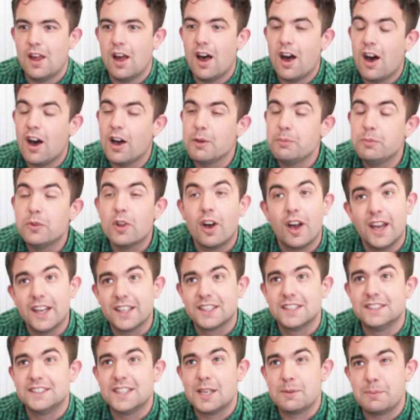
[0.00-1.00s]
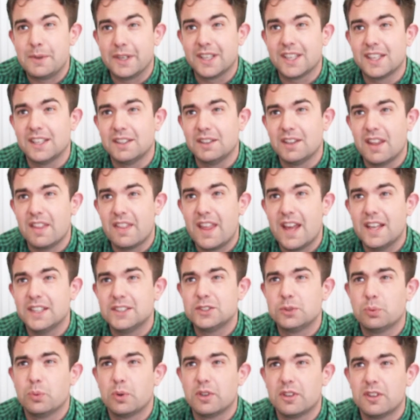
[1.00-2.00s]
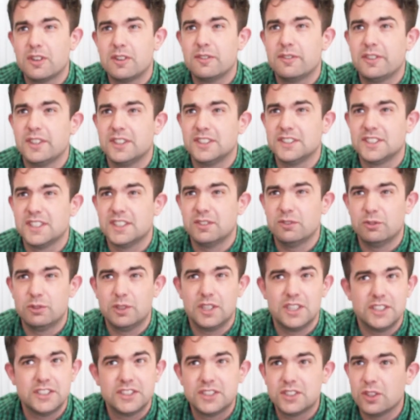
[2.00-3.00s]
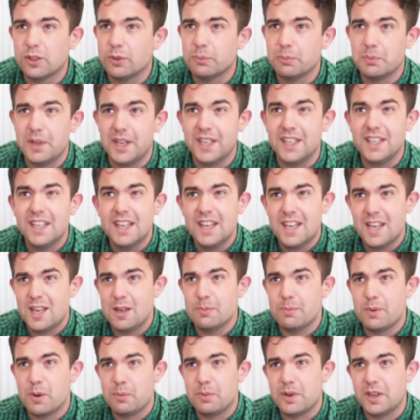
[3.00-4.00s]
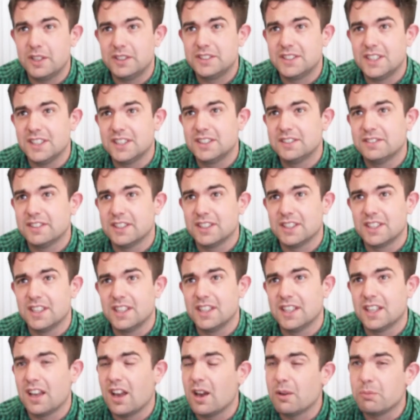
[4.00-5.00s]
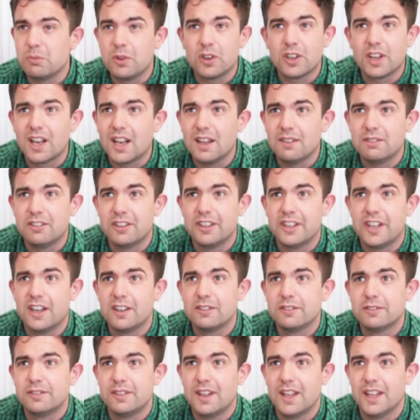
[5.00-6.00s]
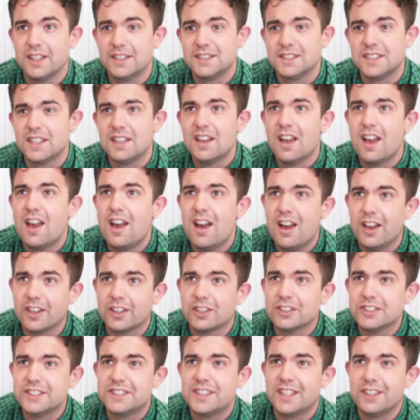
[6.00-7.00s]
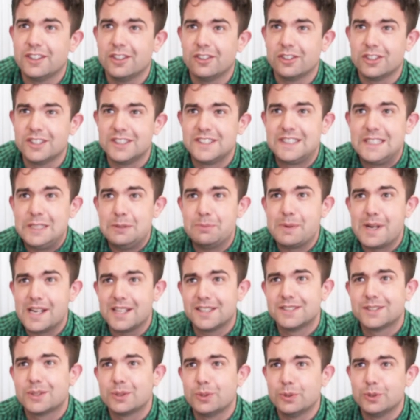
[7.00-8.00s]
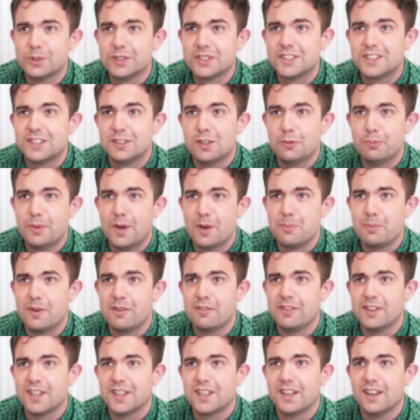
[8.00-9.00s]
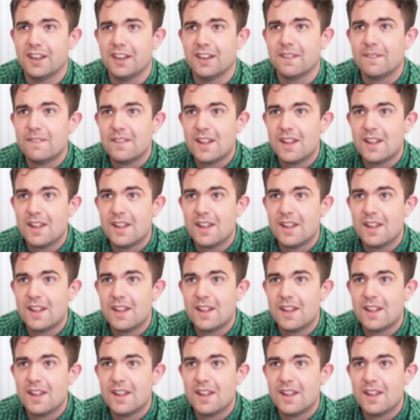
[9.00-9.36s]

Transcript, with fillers: I'm not academic, and that's one of the things that really stopped me in my process thinking I'm not clever enough. And I got sent on a CPAS course by my vicar,